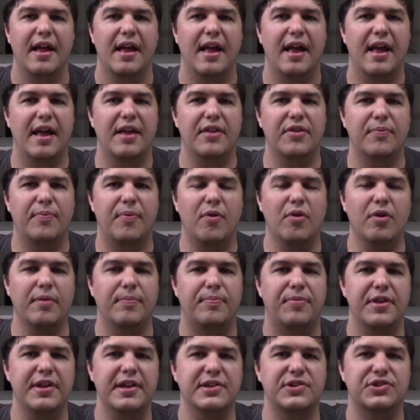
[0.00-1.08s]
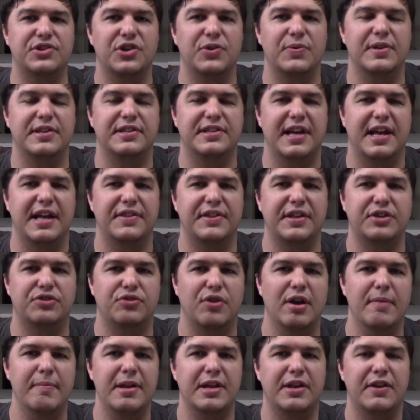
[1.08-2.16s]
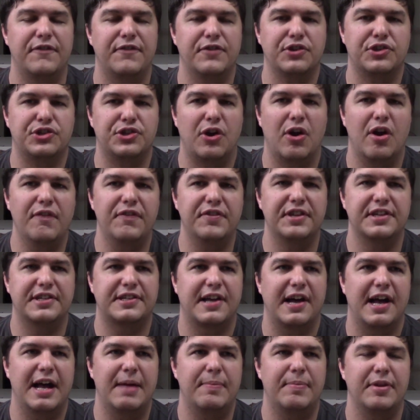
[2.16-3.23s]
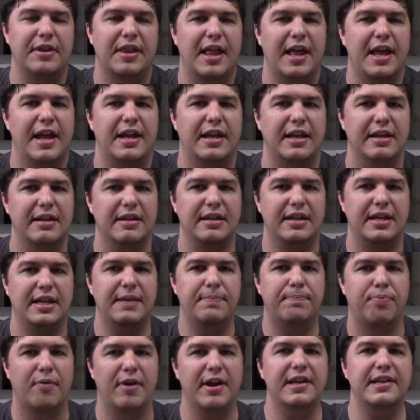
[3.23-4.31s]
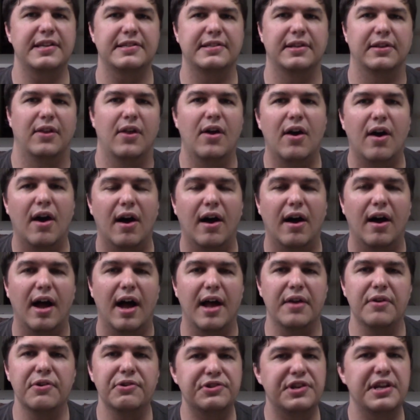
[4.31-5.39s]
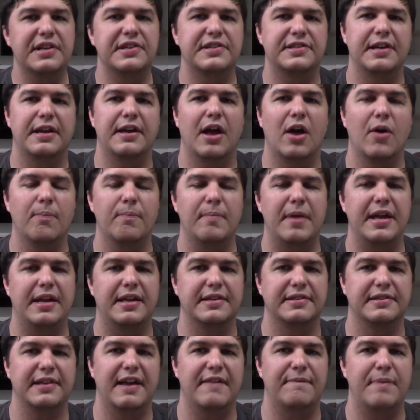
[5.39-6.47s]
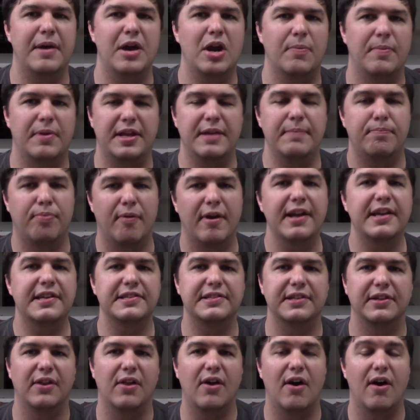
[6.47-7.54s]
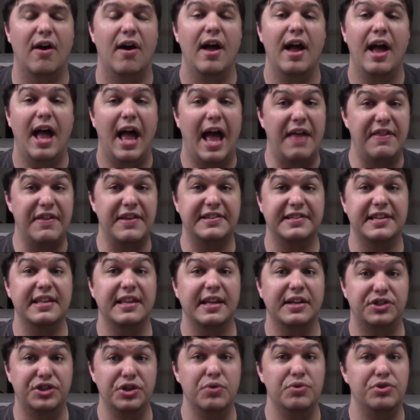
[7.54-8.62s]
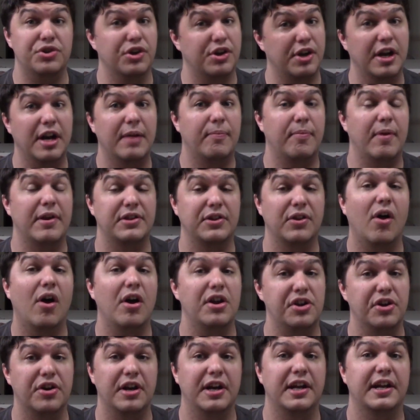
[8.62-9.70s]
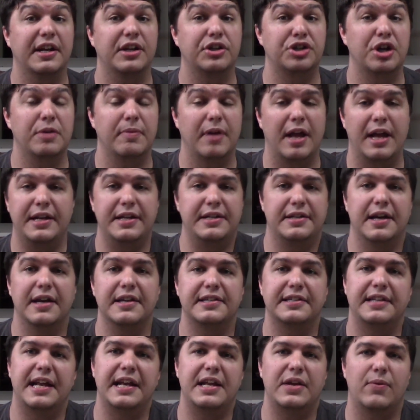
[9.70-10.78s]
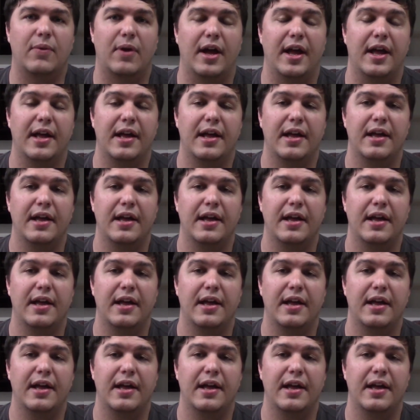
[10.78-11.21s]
the only thing is that they try to make you feel sorry for this guy, but like, he breaks the law. I understand it's to help make his life better, but he breaks the law, and they say, like, dude, you're gonna break the law, you're gonna get in trouble, and he does it anyway.